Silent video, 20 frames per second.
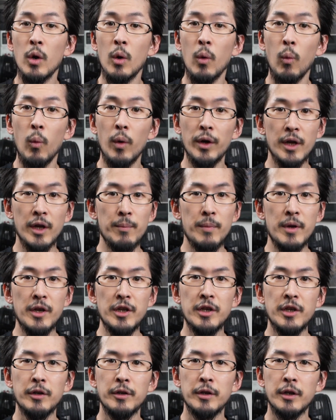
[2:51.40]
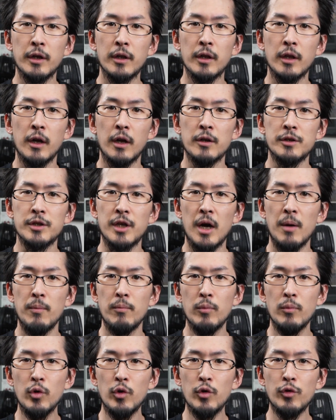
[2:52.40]
When a minion declares a
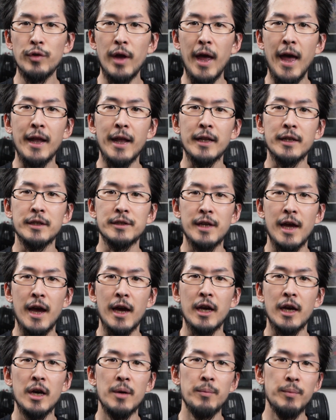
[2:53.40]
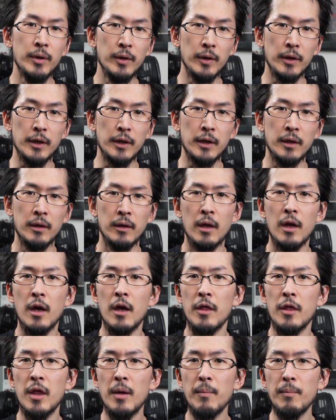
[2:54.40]
move and attack ability,
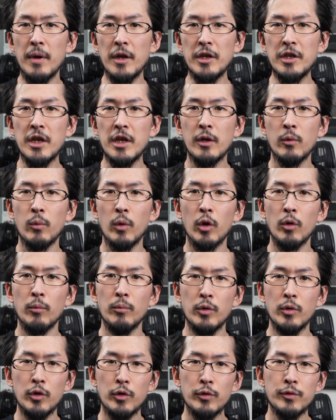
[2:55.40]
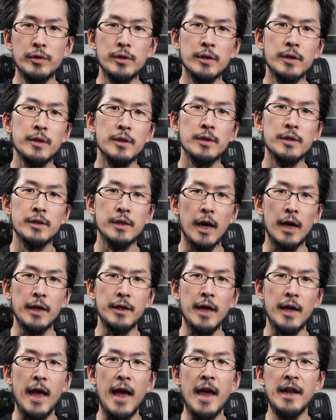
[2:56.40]
the minion will move to the
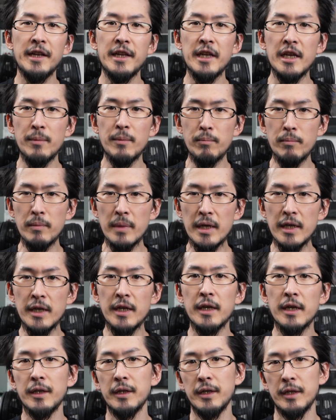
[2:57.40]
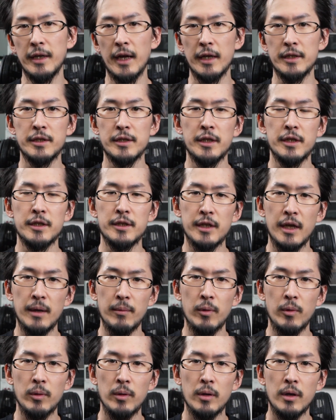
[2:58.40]
site and immediately gets
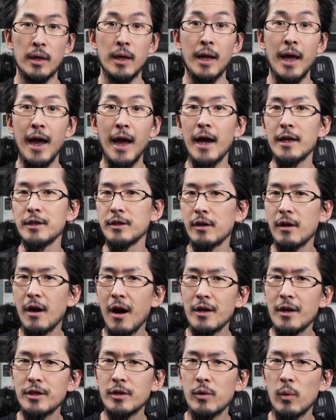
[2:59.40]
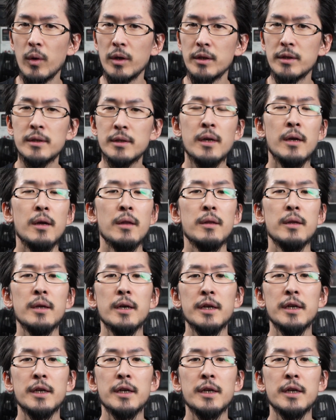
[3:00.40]
disabled. As a consequence, the